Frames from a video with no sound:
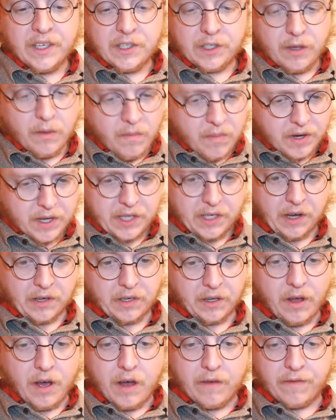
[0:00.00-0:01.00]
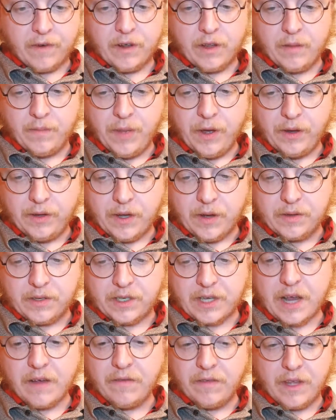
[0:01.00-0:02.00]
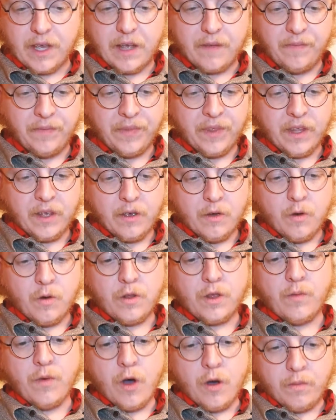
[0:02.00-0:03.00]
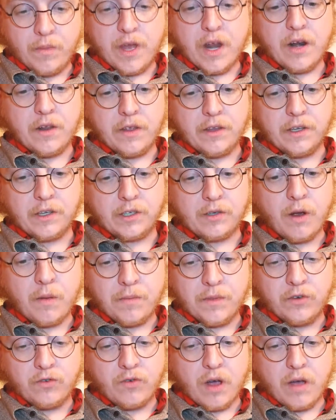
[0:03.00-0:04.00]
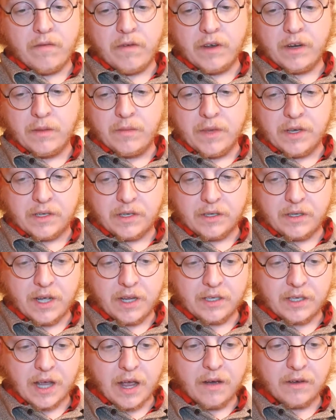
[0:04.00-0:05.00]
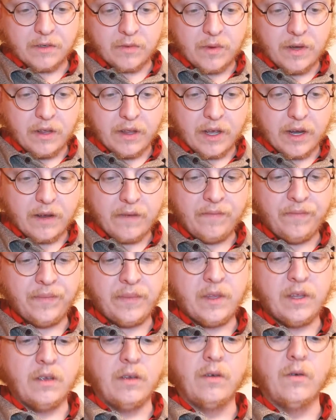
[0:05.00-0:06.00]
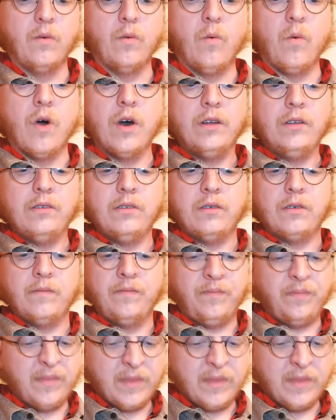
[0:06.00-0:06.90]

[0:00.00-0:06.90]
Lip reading: Somebody's got to lie in front of the bulldozers, haven't they? Well, there won't be anything to stop them driving into Mr. Dent's house, will there?" "What?"